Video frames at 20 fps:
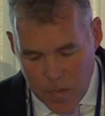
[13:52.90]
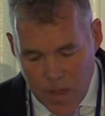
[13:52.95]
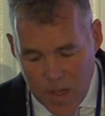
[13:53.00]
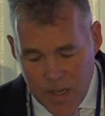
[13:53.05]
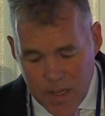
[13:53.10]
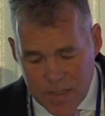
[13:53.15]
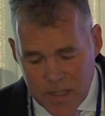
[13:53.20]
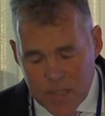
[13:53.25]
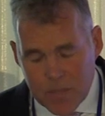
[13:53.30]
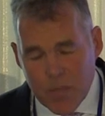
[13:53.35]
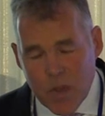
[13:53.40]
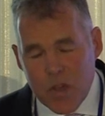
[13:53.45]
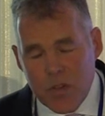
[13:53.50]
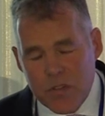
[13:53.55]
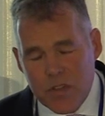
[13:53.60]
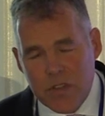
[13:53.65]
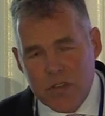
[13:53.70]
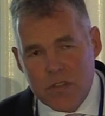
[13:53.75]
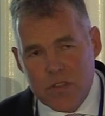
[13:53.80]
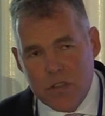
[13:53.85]
And I think
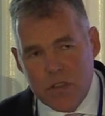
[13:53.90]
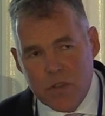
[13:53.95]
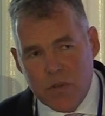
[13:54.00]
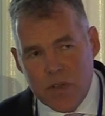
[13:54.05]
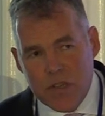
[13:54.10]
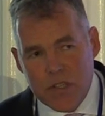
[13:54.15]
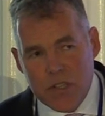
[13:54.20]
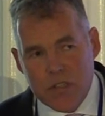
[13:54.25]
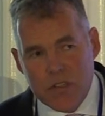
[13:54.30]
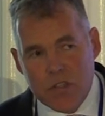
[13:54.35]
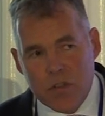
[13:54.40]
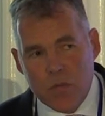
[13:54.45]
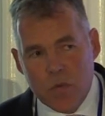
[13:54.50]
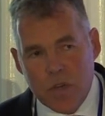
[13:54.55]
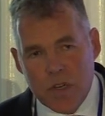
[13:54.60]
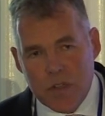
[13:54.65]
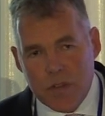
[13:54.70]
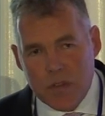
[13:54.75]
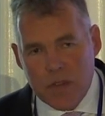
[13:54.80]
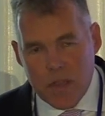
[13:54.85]
both those two questions are
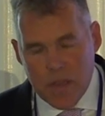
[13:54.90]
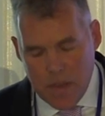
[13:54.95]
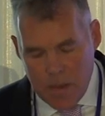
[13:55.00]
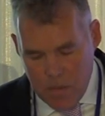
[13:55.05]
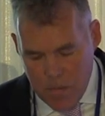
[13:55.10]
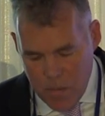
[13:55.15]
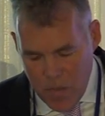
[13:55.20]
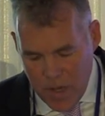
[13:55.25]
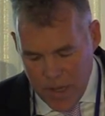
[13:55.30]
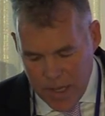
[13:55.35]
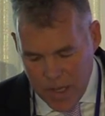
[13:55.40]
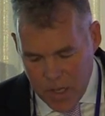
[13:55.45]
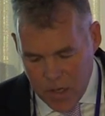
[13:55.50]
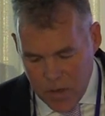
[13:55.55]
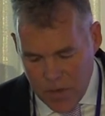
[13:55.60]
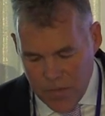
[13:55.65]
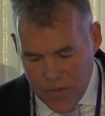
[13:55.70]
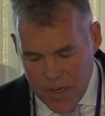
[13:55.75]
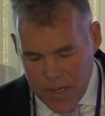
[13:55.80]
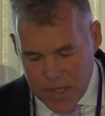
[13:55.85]
worth mulling on
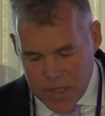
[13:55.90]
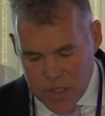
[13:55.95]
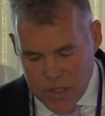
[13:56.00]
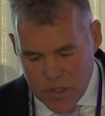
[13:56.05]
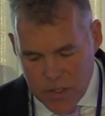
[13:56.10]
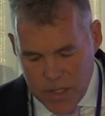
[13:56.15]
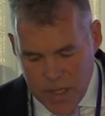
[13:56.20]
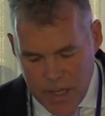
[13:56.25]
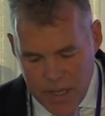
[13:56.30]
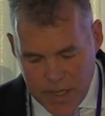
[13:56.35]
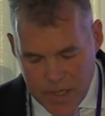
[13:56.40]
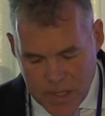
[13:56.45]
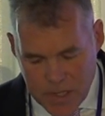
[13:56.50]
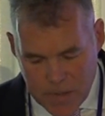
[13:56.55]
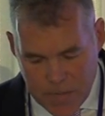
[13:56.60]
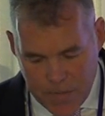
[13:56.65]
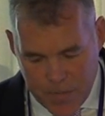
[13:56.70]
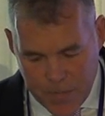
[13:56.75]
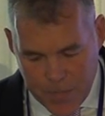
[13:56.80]
over the next two days.